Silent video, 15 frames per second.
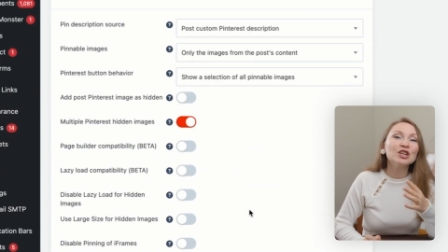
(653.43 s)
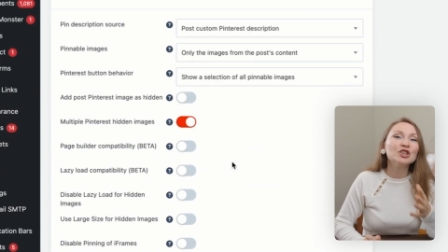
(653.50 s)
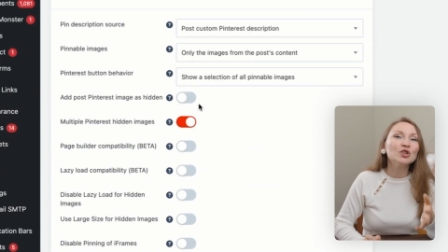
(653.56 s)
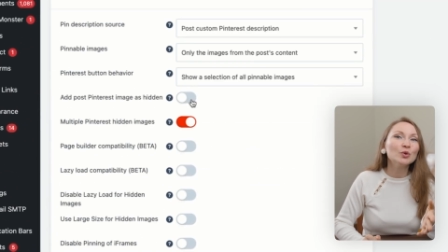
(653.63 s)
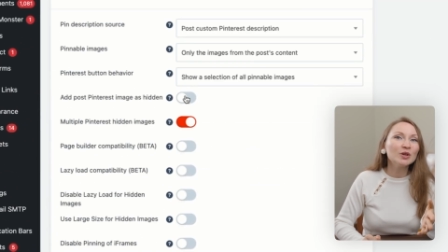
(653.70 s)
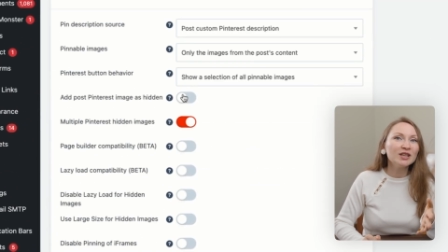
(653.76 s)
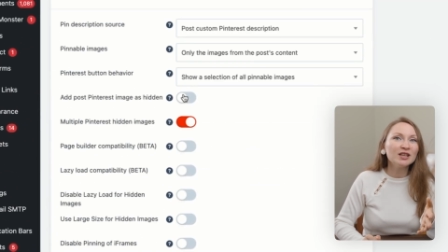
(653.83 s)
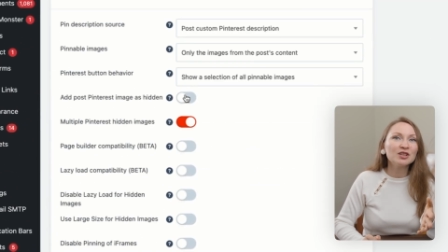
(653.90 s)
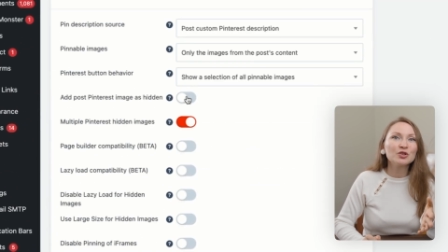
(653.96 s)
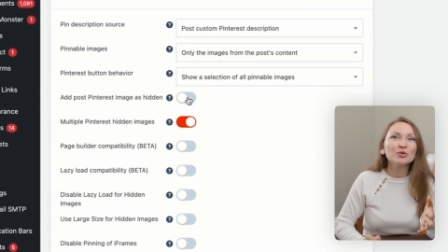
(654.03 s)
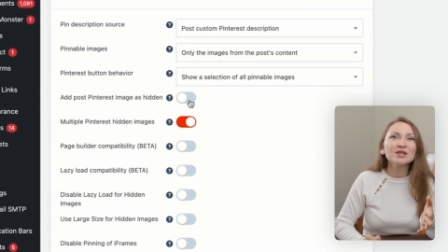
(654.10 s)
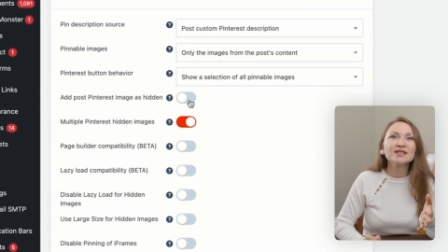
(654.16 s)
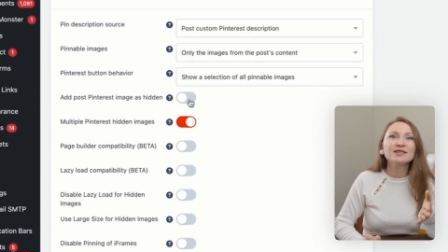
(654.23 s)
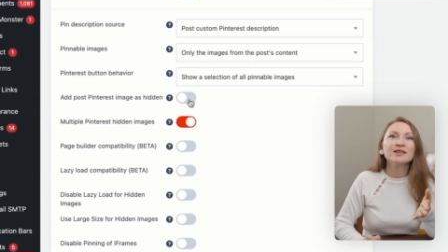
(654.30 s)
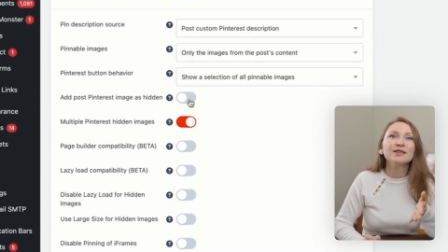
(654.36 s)
you can
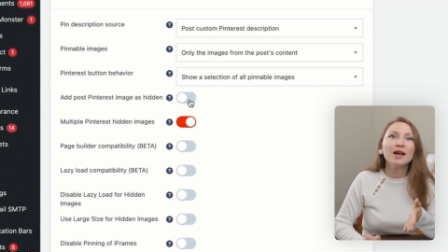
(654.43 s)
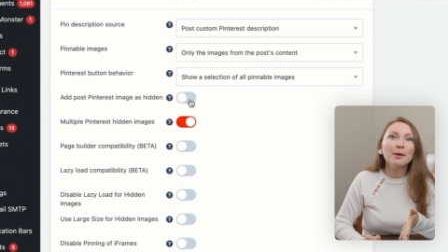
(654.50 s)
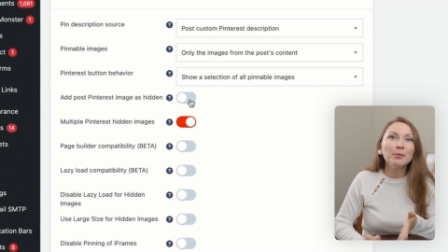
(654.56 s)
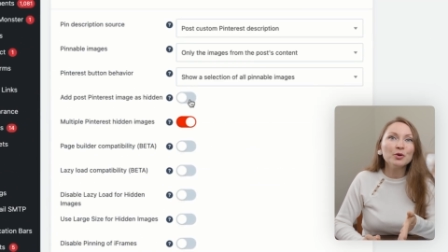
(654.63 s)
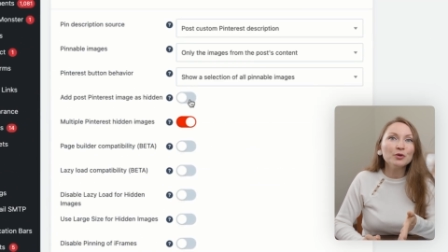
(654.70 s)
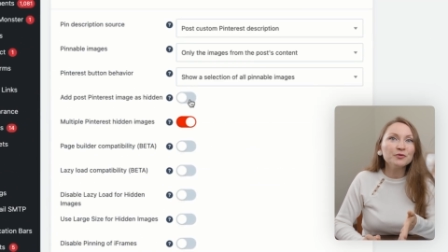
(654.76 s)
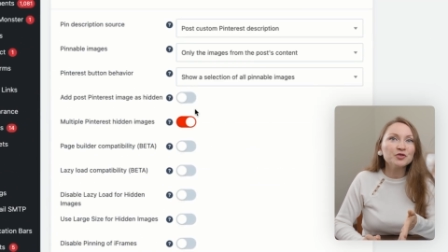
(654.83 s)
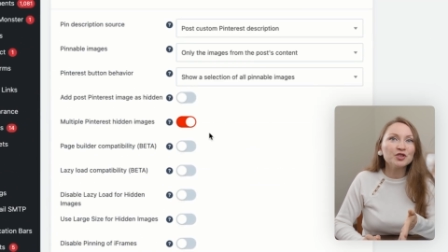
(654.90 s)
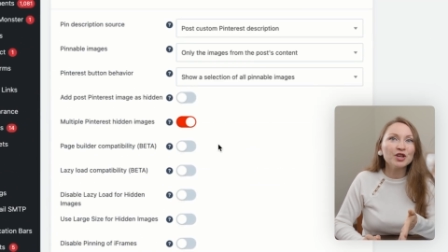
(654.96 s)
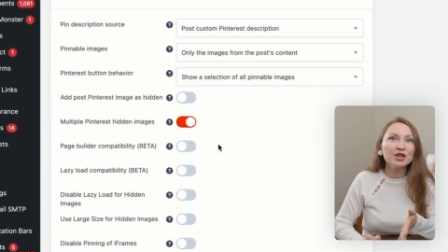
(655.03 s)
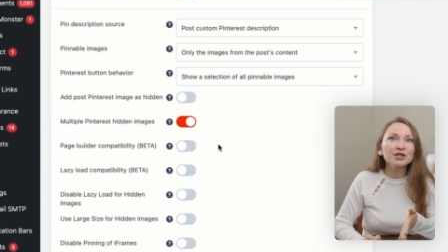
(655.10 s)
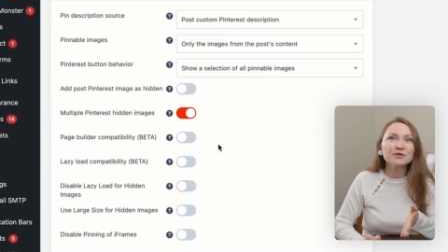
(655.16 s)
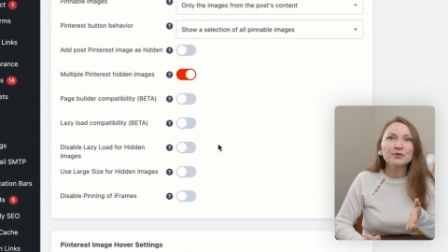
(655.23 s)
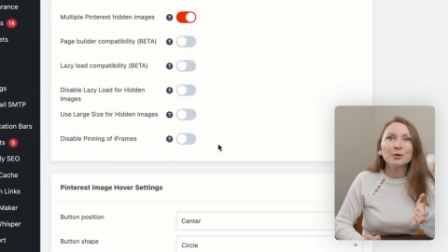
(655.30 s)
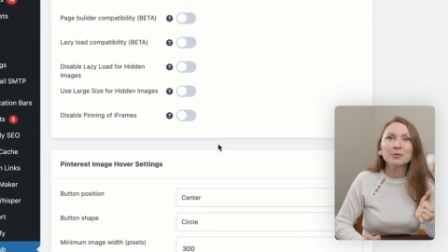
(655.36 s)
increase the number of
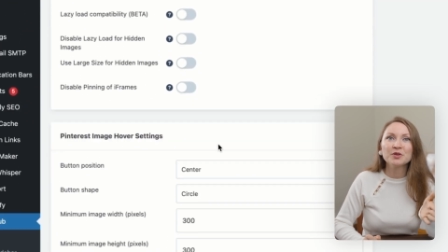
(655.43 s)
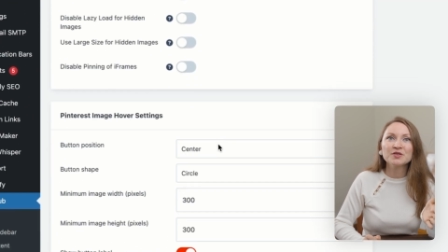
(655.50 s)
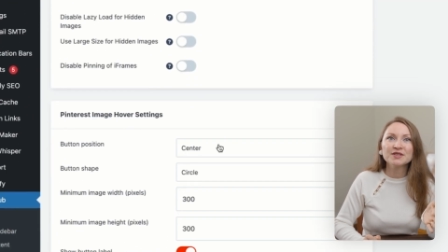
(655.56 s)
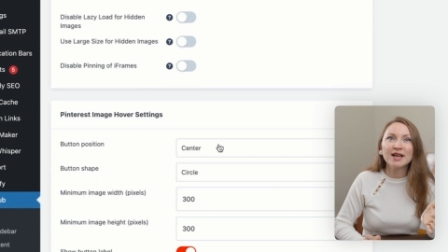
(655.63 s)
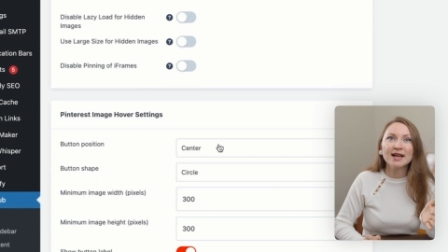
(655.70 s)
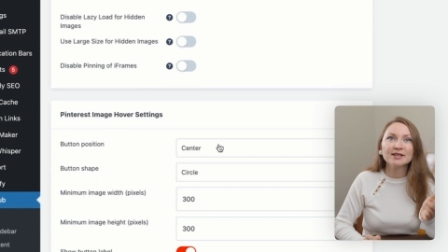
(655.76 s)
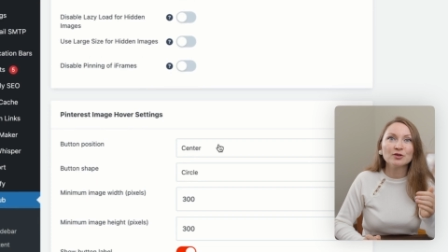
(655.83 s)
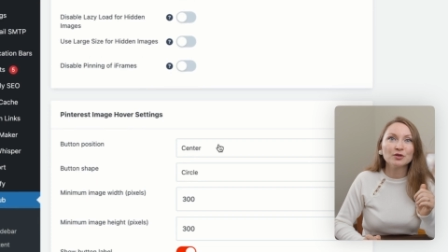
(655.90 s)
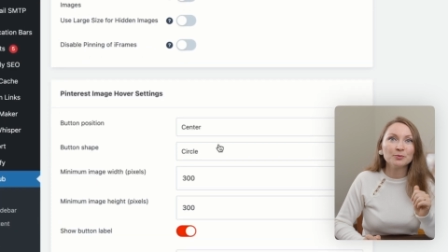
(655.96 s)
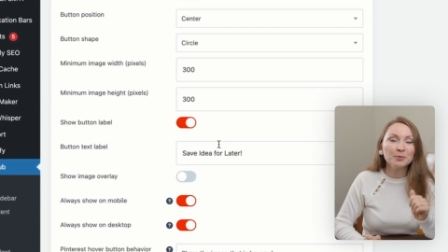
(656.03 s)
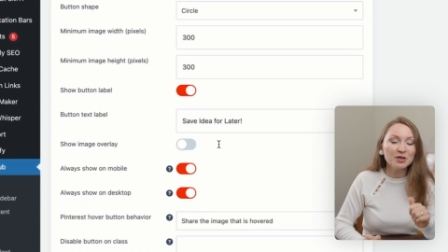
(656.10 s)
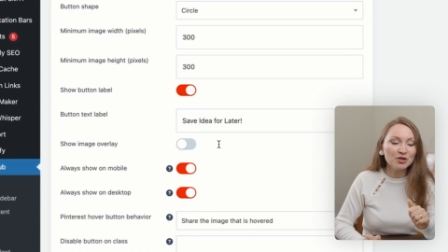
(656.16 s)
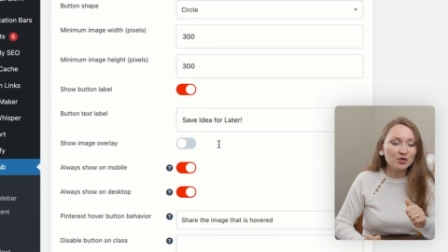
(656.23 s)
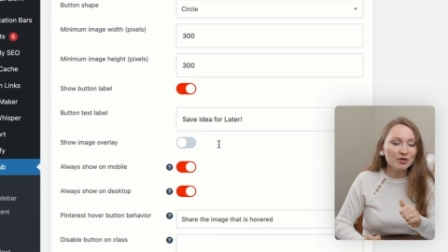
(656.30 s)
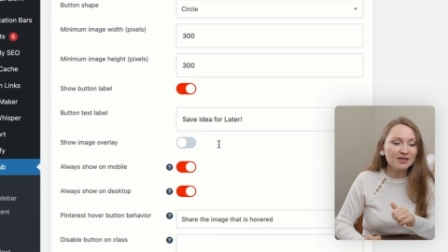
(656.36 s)
shares from your site on
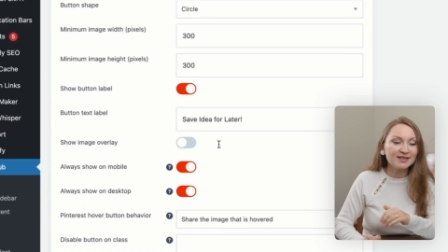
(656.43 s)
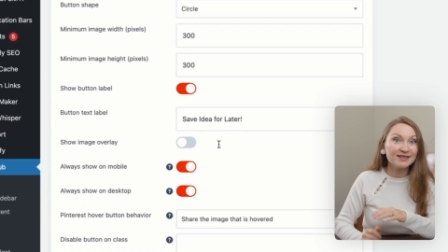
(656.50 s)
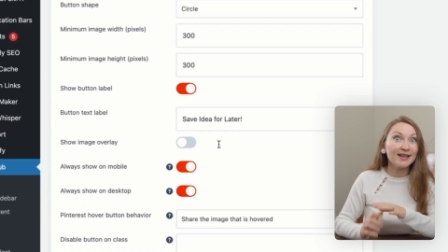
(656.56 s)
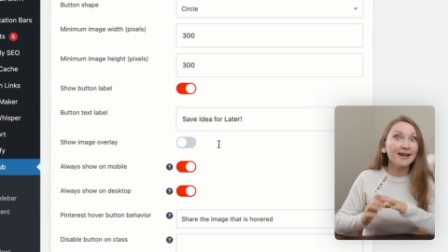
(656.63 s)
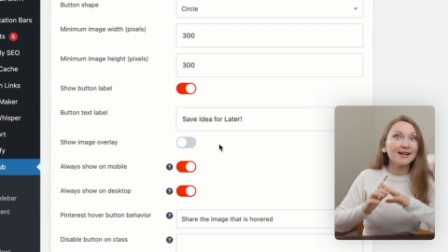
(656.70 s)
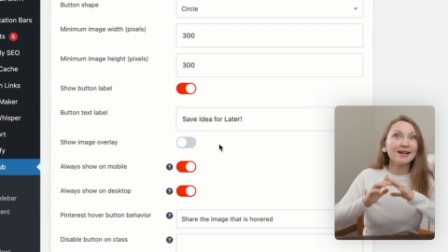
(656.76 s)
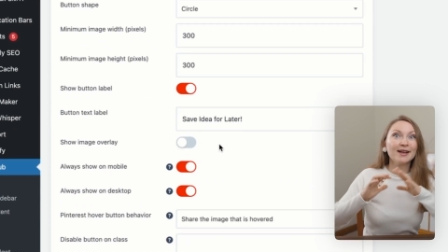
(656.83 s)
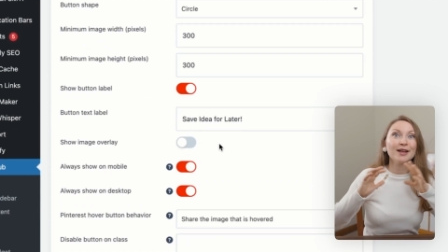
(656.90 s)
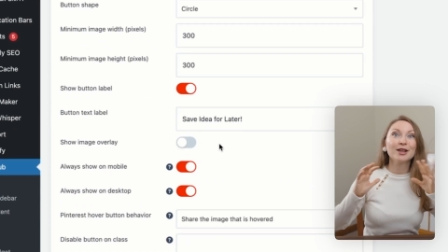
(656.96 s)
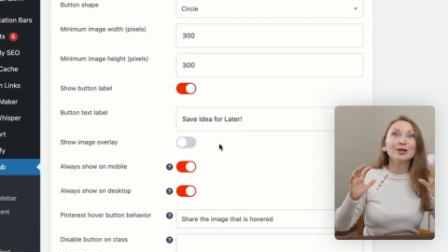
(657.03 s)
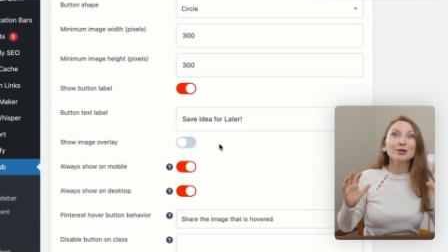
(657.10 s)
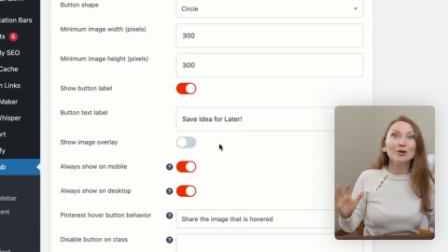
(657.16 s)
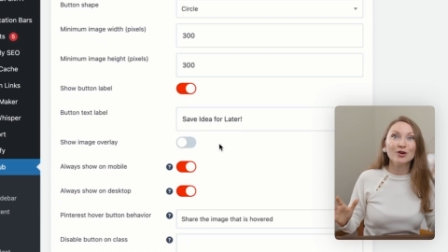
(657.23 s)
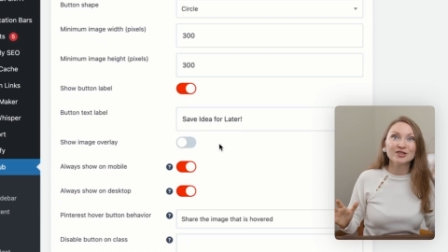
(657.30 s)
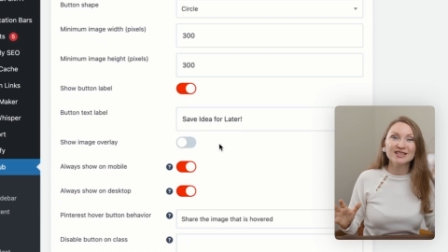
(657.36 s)
Pinterest like a
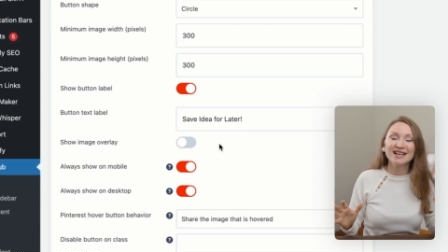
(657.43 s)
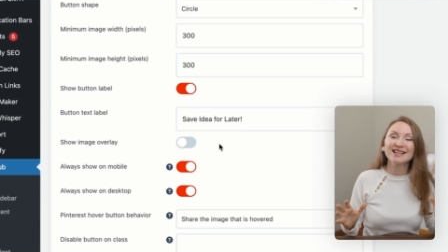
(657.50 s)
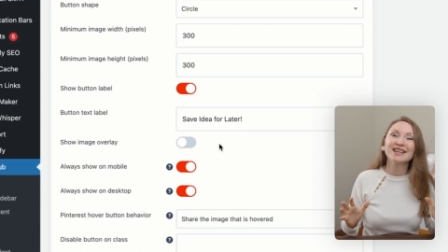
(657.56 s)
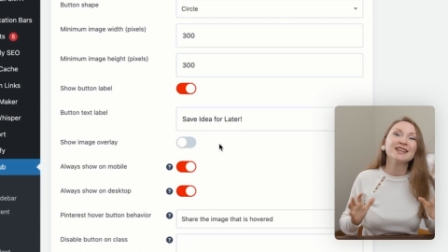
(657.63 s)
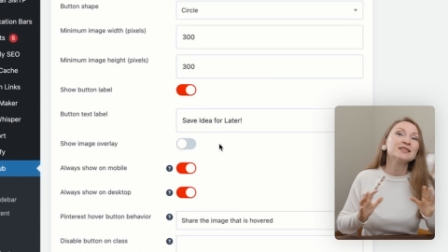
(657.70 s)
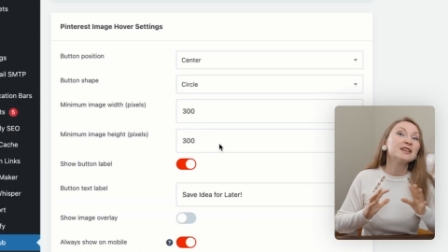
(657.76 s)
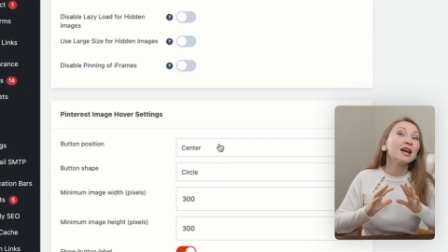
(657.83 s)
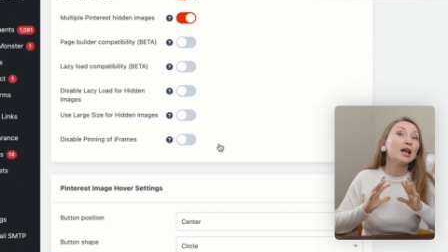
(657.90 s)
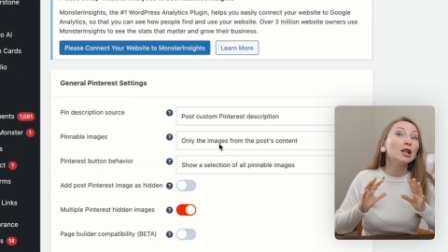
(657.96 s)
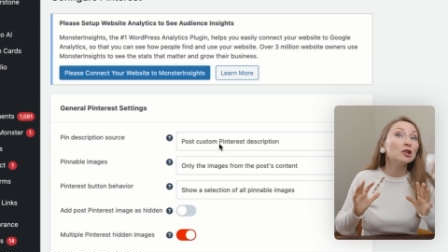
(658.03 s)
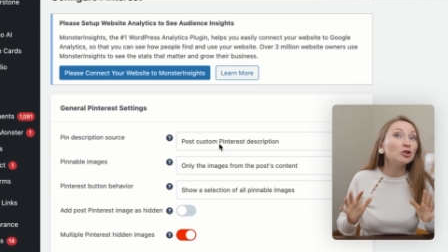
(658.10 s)
lot and get a